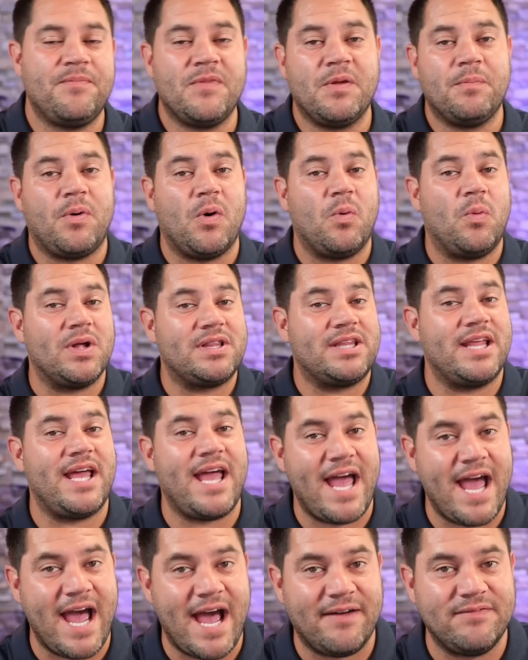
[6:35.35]
But what they
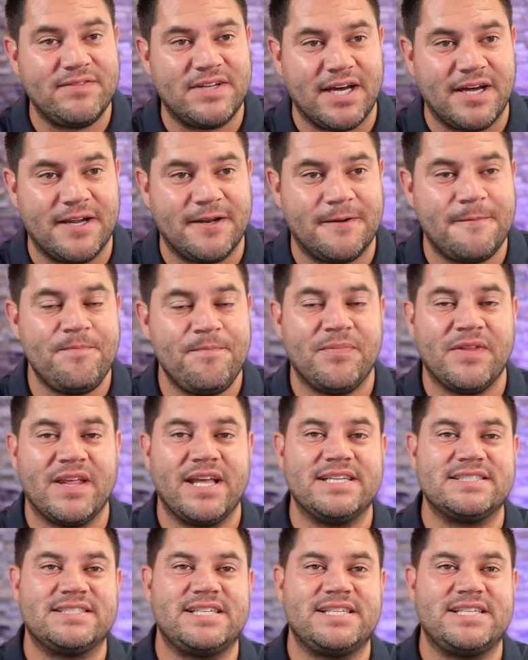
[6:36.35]
have done is